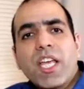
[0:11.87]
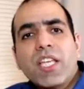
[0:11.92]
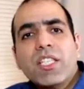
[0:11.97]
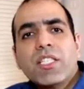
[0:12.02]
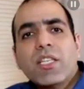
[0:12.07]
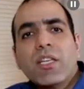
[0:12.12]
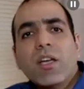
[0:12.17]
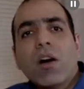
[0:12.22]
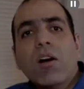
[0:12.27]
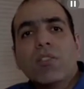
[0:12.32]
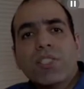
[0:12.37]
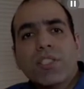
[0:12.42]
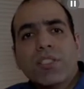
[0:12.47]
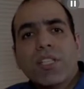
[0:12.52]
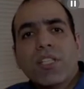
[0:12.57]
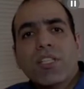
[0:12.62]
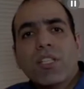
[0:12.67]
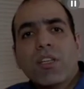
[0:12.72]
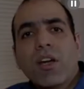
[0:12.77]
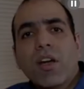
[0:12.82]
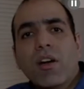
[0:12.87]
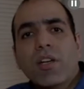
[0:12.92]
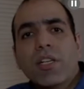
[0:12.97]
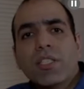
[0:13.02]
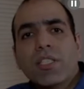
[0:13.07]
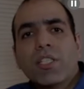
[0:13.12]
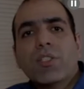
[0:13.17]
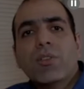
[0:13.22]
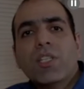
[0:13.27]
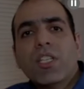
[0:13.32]
AC alternating
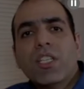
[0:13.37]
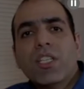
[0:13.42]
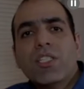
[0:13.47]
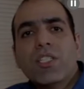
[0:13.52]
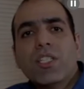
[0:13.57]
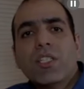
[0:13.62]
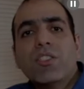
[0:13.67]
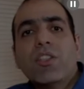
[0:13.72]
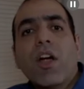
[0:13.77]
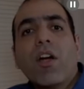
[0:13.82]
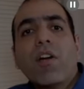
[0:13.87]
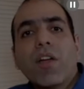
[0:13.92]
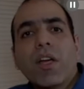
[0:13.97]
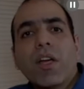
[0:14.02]
current into DC